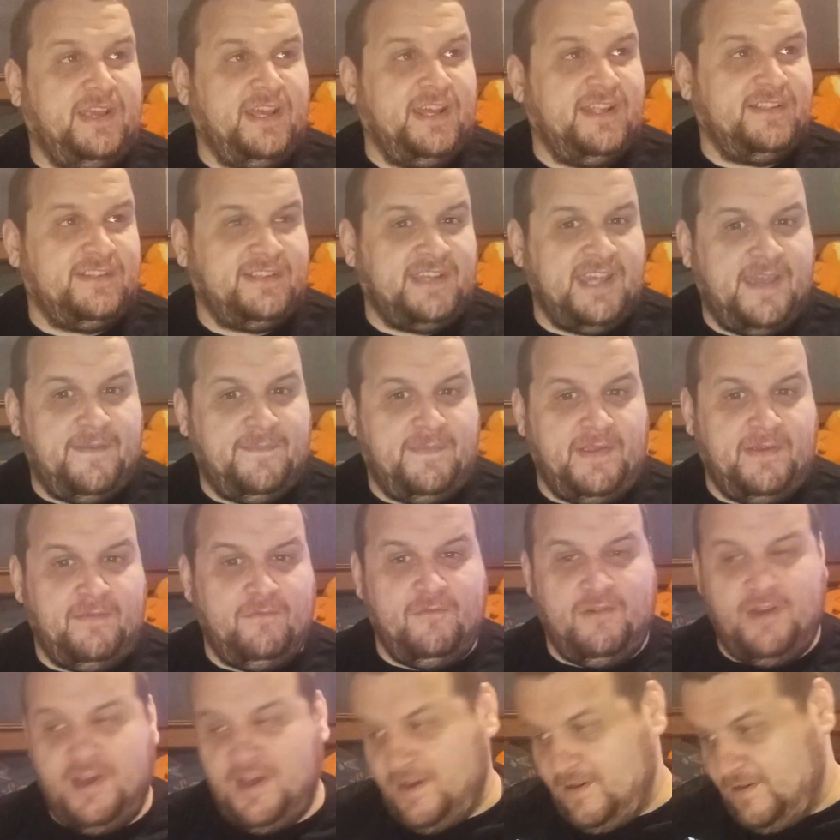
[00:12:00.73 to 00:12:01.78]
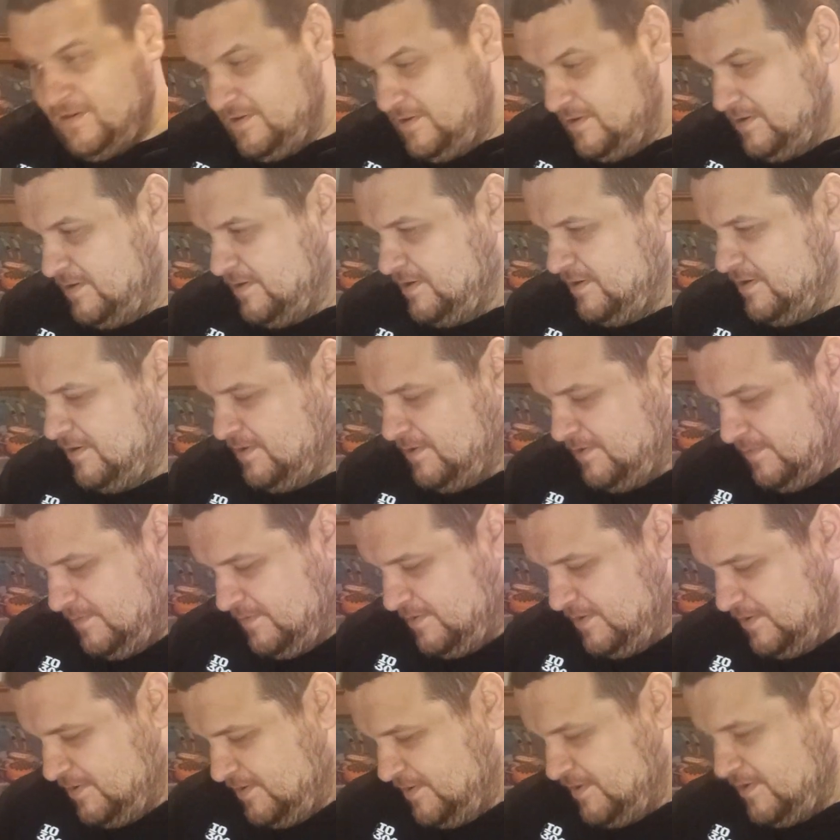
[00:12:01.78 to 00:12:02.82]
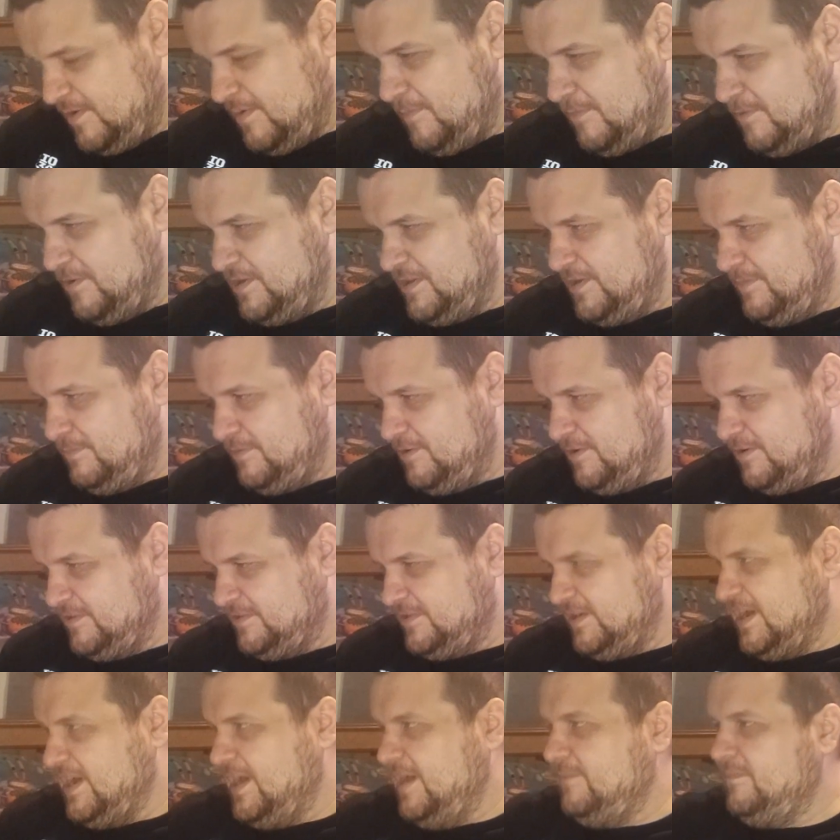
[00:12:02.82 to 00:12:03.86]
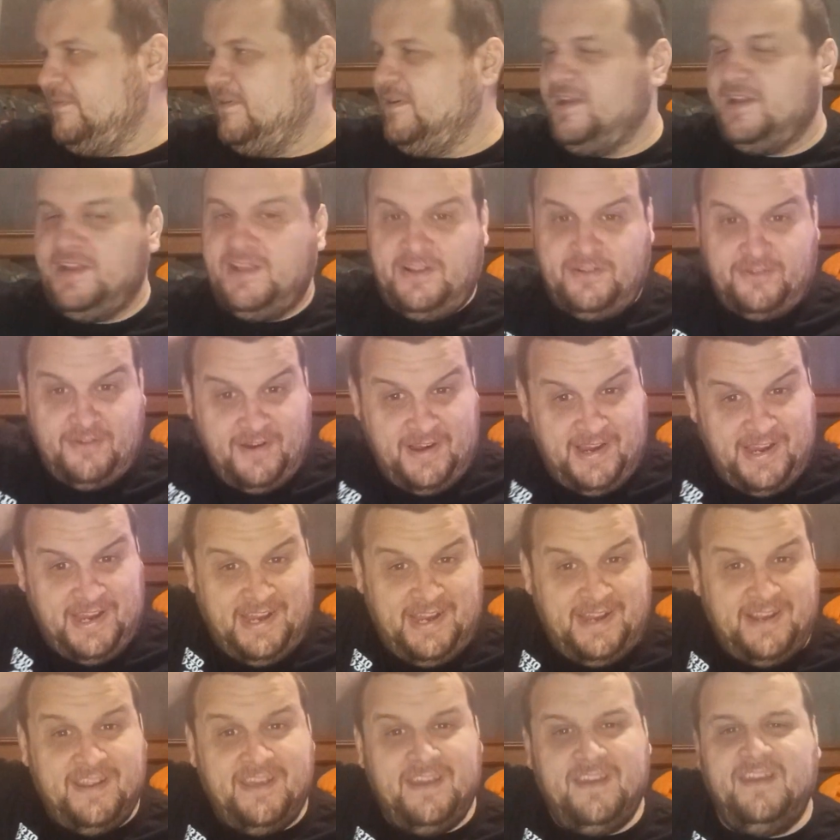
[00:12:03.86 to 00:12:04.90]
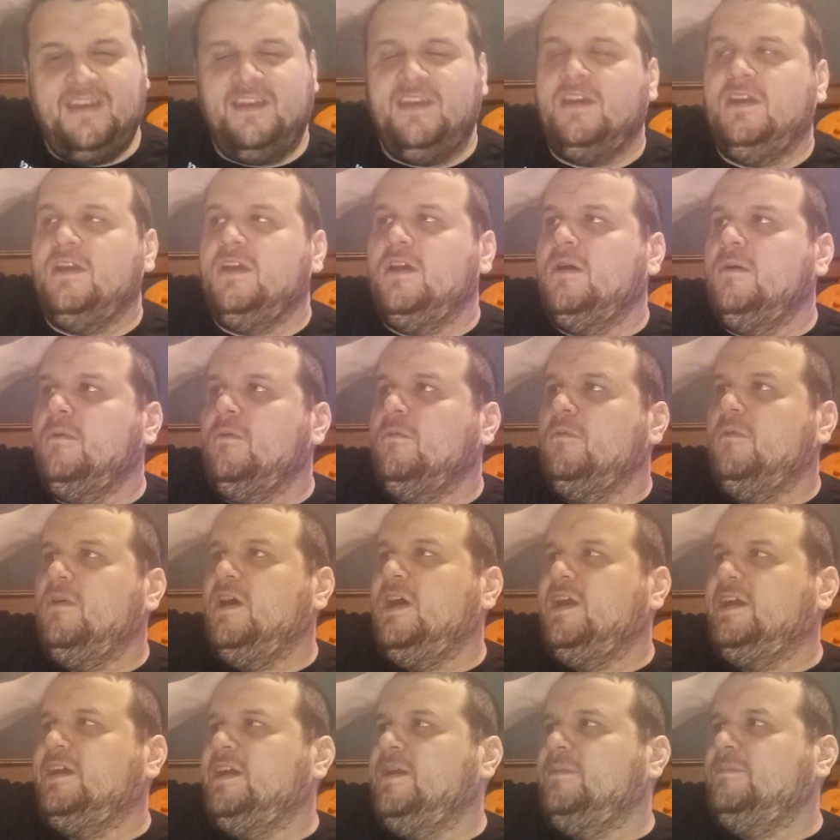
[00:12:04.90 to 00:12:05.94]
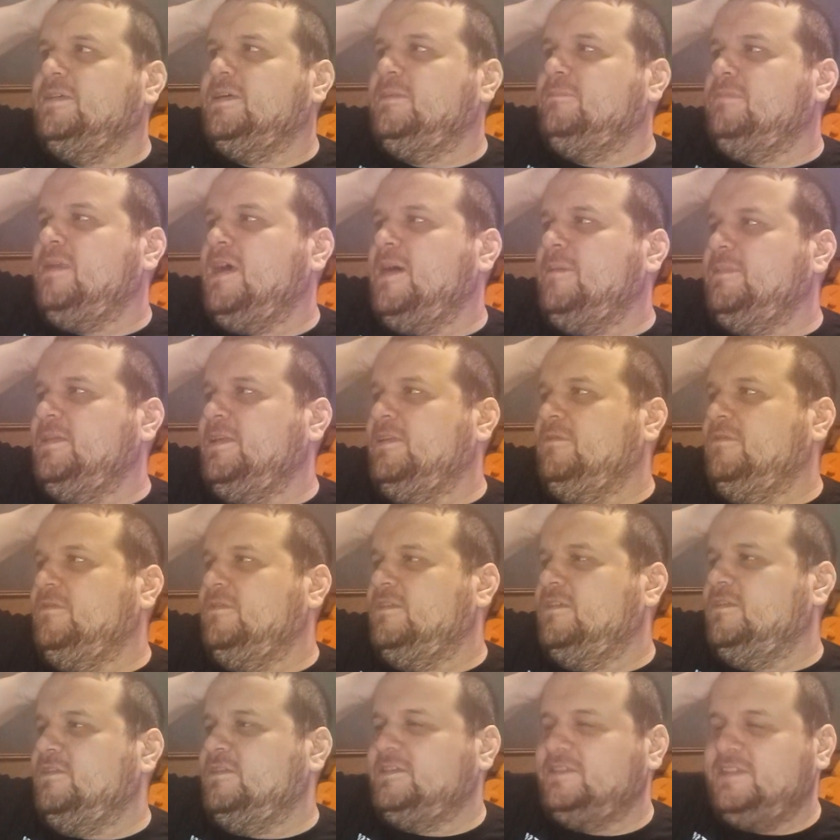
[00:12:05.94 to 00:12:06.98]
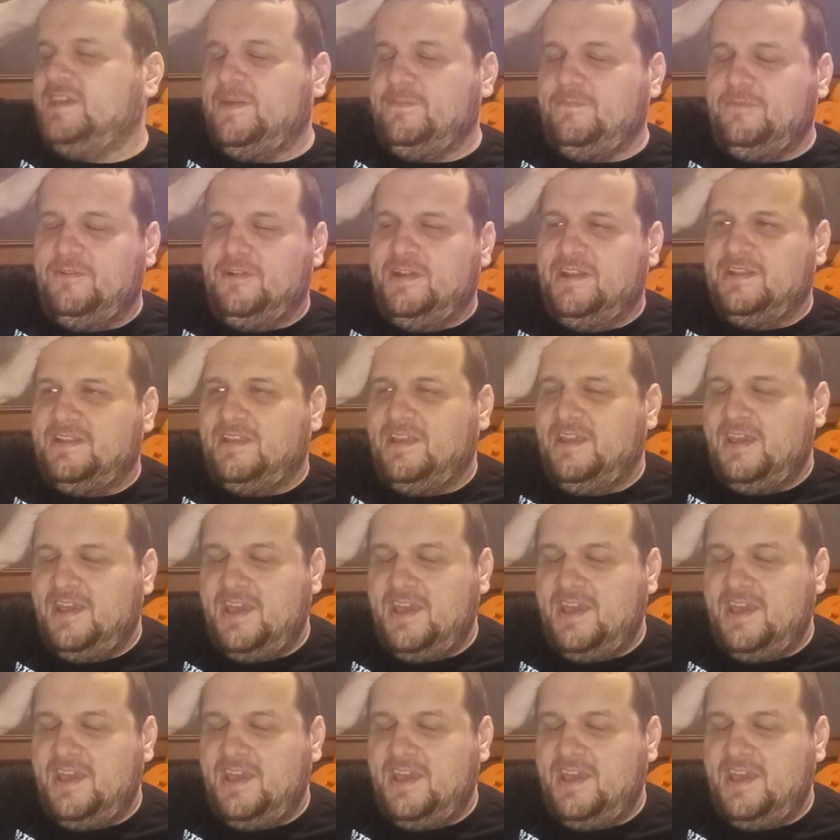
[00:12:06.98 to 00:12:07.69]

began escaping while aboard the prototype in a train, and Giblet and Poppy were separate.